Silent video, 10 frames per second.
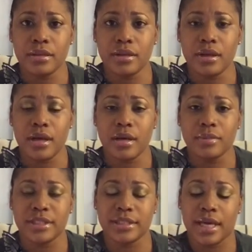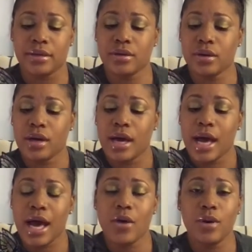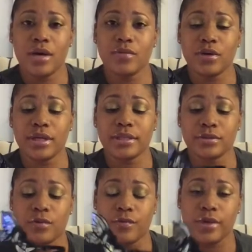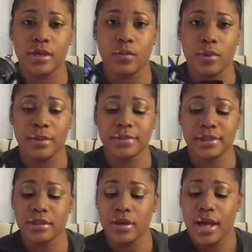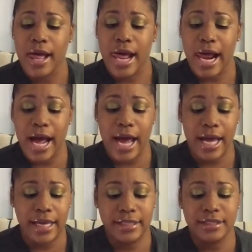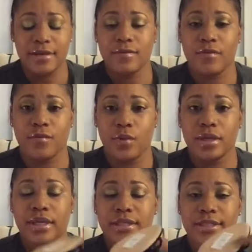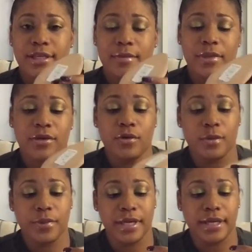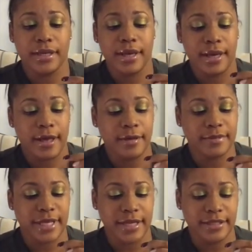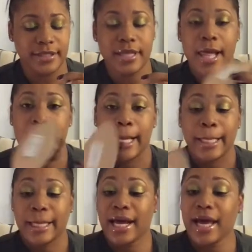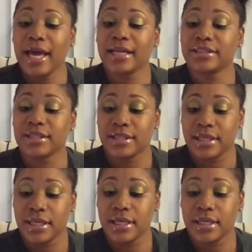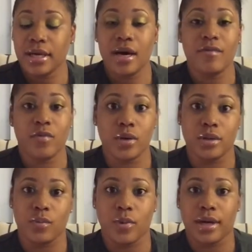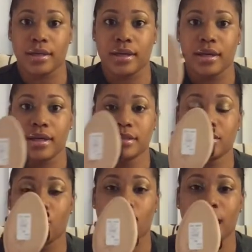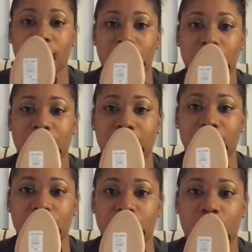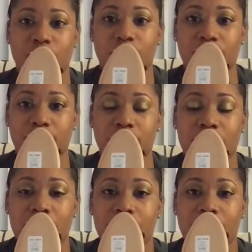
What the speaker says: the designer. However, in Sophia Webster, instead of a 40, because they come in European sizes, I actually need a 41. So one thing that you will need